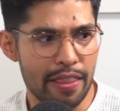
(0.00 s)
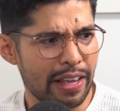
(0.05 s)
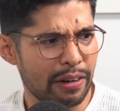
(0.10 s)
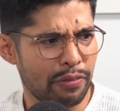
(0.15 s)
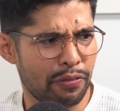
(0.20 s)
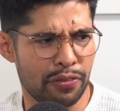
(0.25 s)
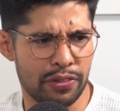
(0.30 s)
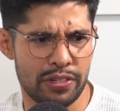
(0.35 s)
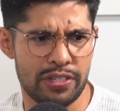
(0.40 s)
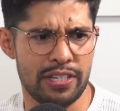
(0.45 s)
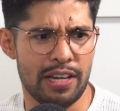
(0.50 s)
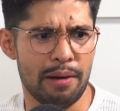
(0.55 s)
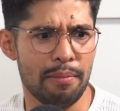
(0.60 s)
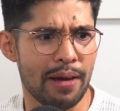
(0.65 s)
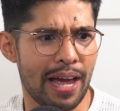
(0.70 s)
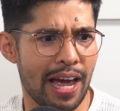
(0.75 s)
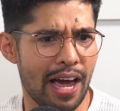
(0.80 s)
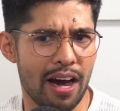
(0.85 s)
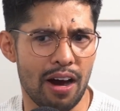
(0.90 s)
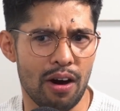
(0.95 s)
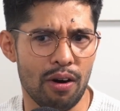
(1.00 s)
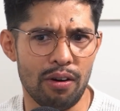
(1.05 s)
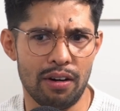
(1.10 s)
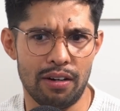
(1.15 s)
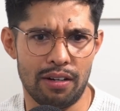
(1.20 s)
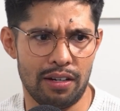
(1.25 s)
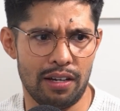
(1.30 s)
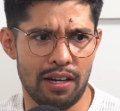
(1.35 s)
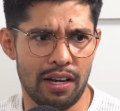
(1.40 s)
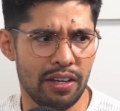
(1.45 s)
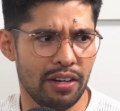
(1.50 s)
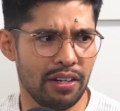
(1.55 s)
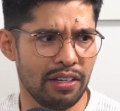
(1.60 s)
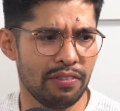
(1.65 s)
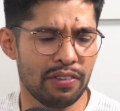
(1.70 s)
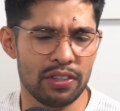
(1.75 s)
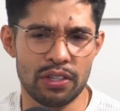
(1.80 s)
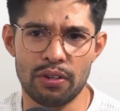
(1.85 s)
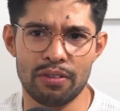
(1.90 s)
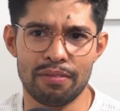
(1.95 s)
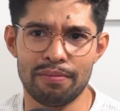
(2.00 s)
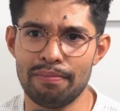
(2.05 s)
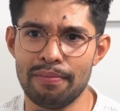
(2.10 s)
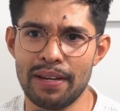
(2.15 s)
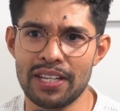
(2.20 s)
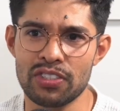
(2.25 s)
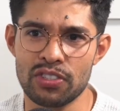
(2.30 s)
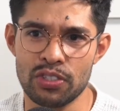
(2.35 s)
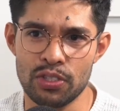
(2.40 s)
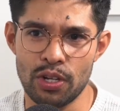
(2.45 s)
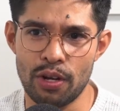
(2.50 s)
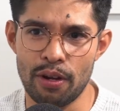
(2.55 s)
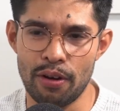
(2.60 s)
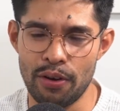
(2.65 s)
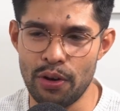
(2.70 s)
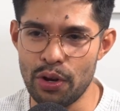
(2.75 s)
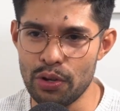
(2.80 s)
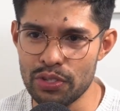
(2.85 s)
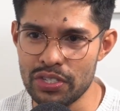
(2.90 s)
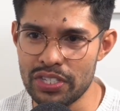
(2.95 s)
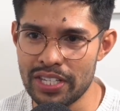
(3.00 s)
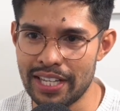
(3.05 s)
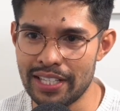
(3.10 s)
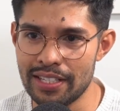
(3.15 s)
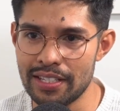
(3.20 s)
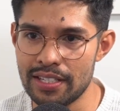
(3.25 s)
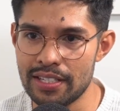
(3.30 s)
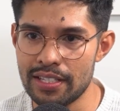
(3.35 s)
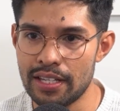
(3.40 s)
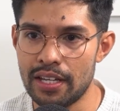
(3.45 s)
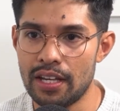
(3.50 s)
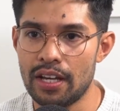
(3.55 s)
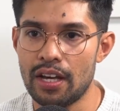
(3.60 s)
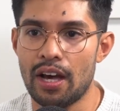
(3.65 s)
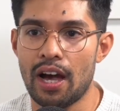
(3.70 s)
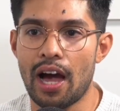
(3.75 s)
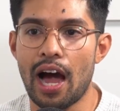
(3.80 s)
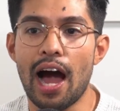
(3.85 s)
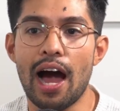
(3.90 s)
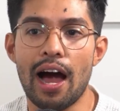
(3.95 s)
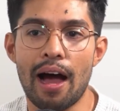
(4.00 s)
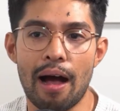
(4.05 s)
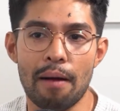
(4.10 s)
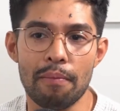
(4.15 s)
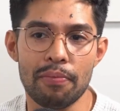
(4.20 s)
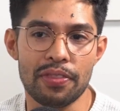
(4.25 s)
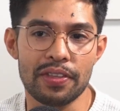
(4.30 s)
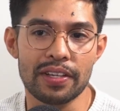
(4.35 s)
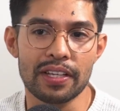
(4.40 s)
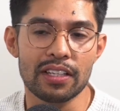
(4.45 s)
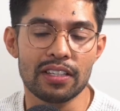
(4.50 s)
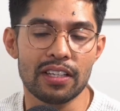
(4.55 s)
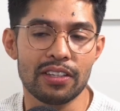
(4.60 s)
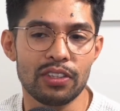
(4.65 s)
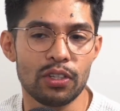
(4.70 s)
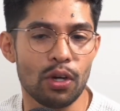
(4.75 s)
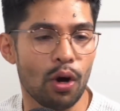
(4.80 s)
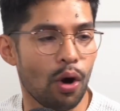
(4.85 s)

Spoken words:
that for somehow, even though it makes no sense. I'm thinking that the